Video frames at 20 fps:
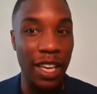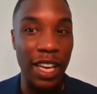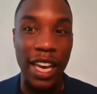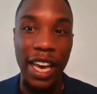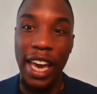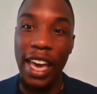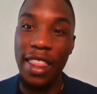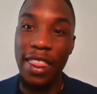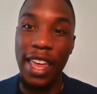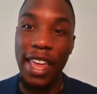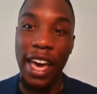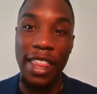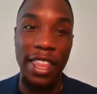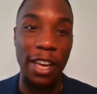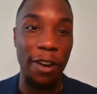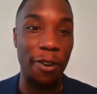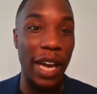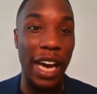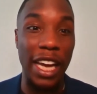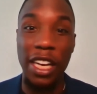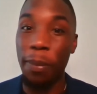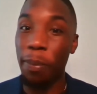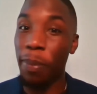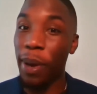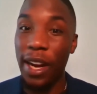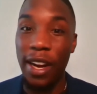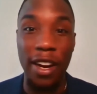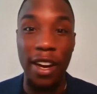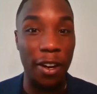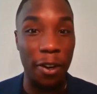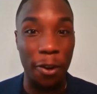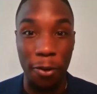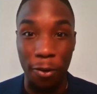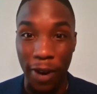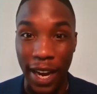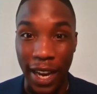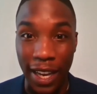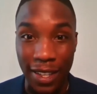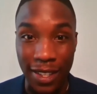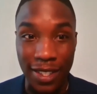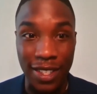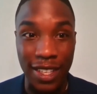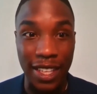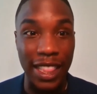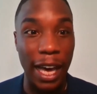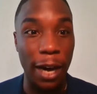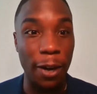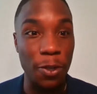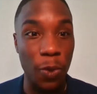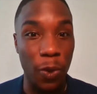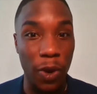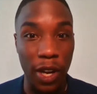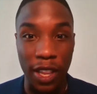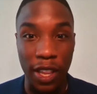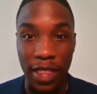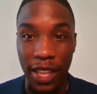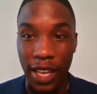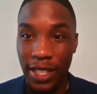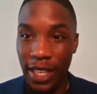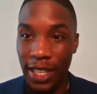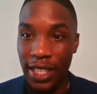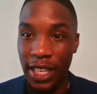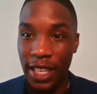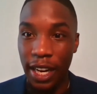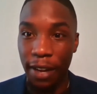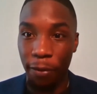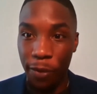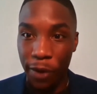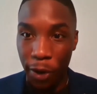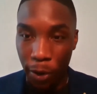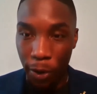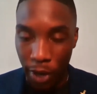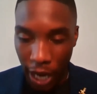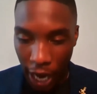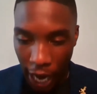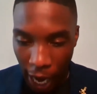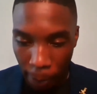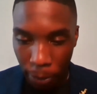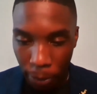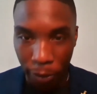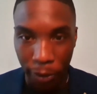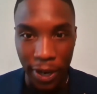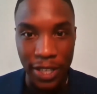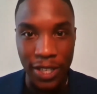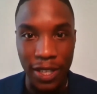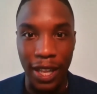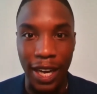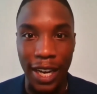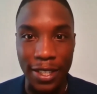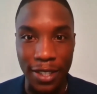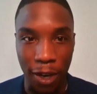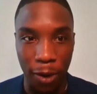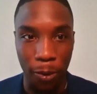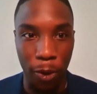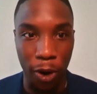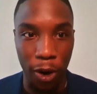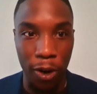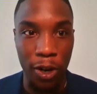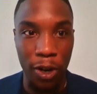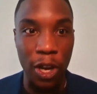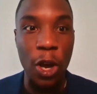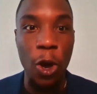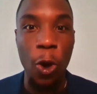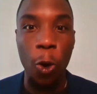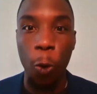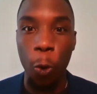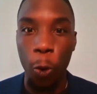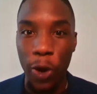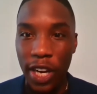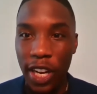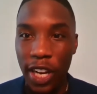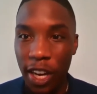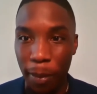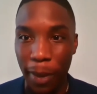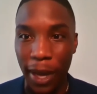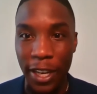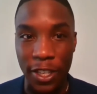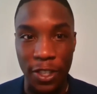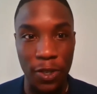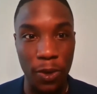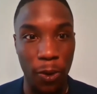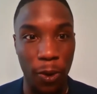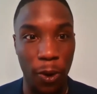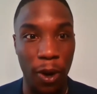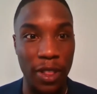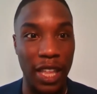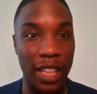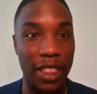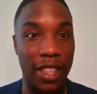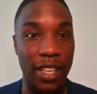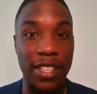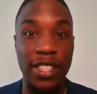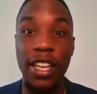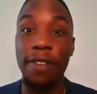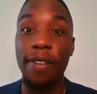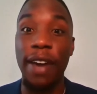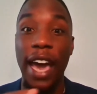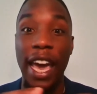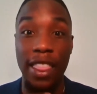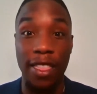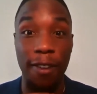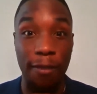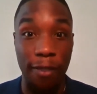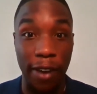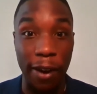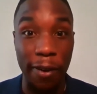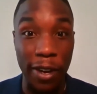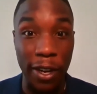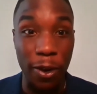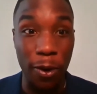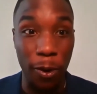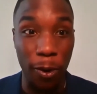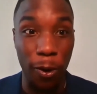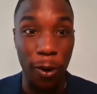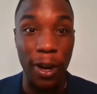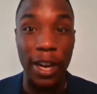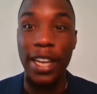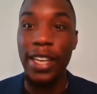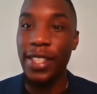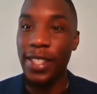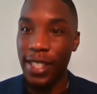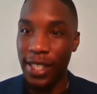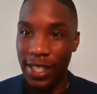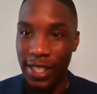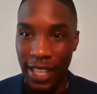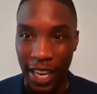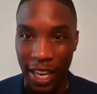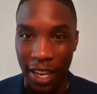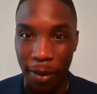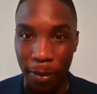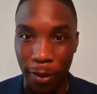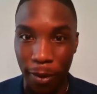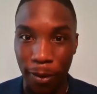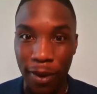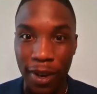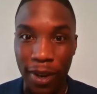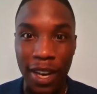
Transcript: and that they're not dependent on grants. That was one of the things I said, if we were going to operationalize our work, we need to make sure that this stuff at the very core is sustainable.